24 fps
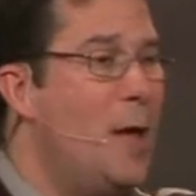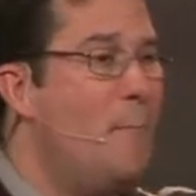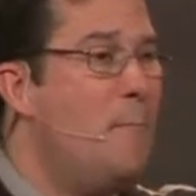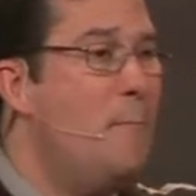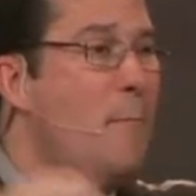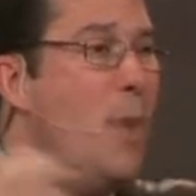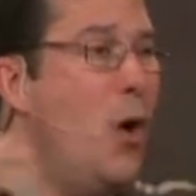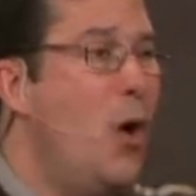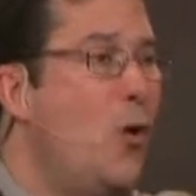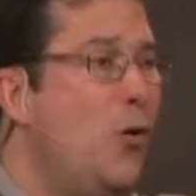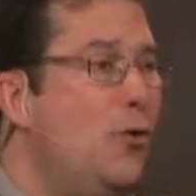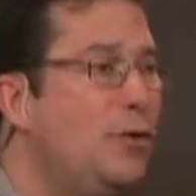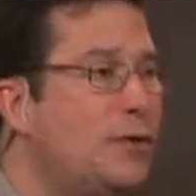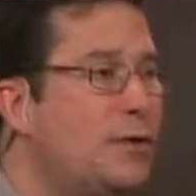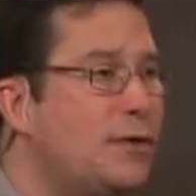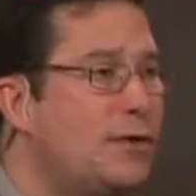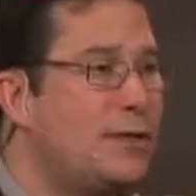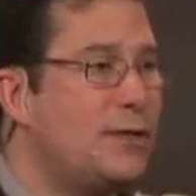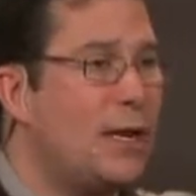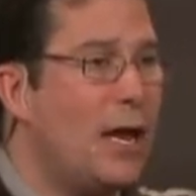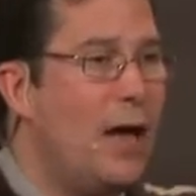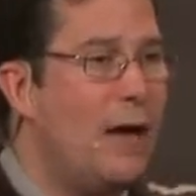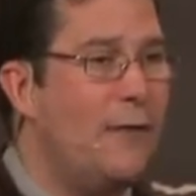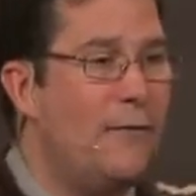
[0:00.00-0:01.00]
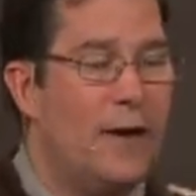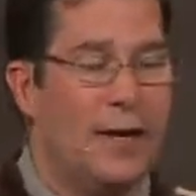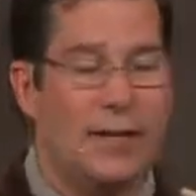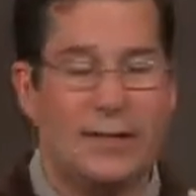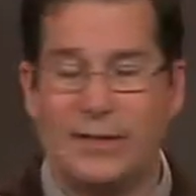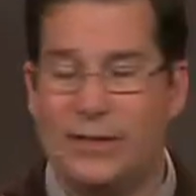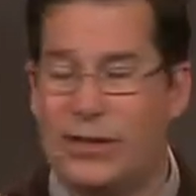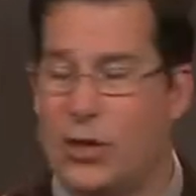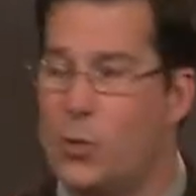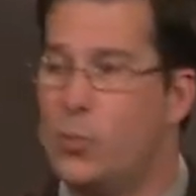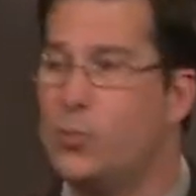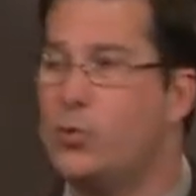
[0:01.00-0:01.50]
Most of
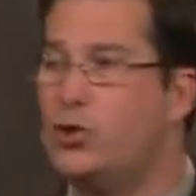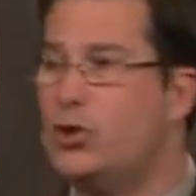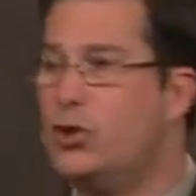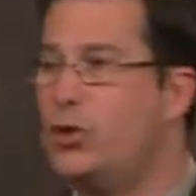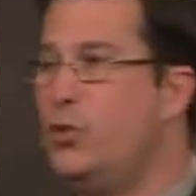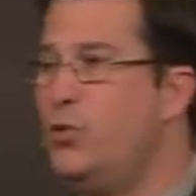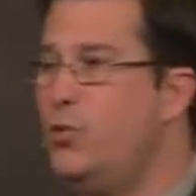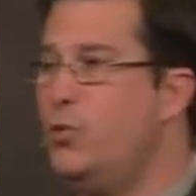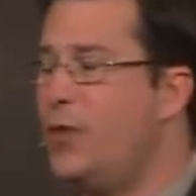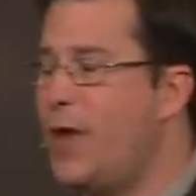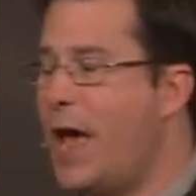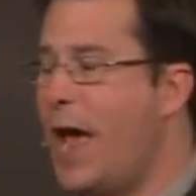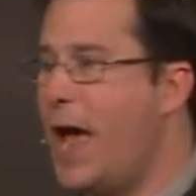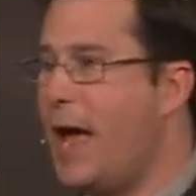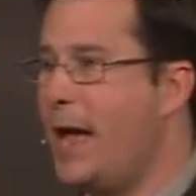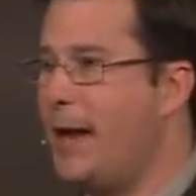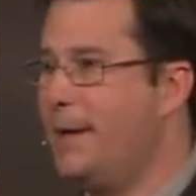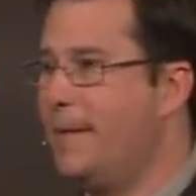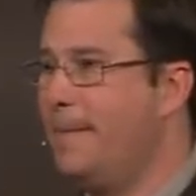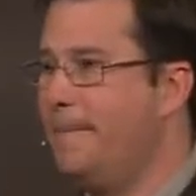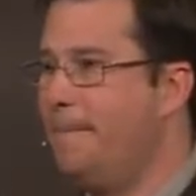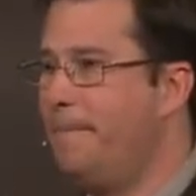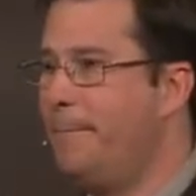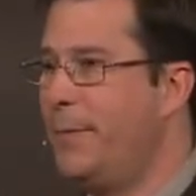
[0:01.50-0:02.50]
us don't do that,